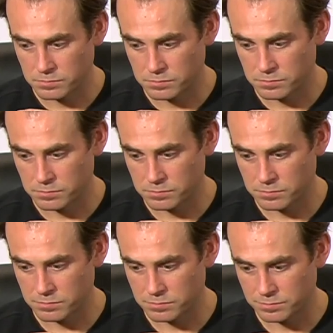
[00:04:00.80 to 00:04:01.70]

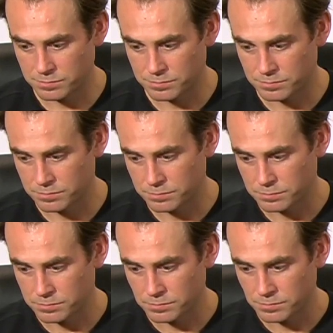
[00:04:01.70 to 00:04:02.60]

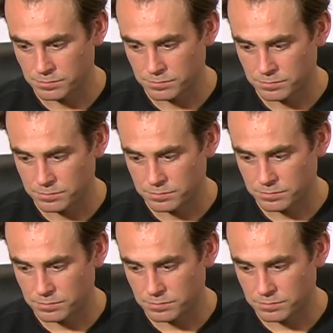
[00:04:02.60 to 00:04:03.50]

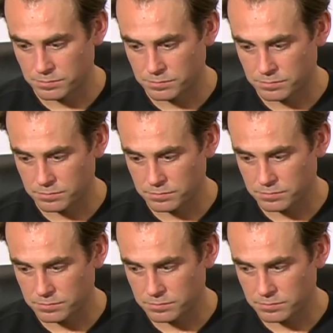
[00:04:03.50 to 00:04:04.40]

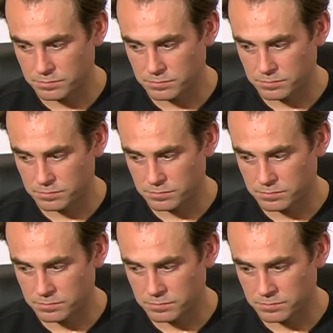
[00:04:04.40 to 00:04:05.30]

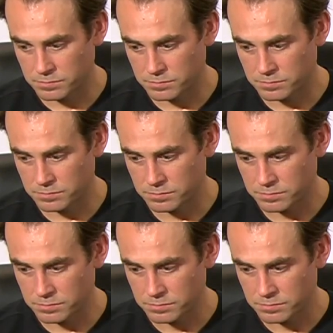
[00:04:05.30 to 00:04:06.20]

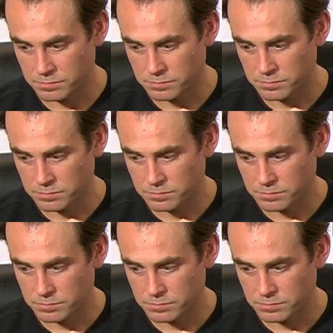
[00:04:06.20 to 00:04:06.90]
(not speaking)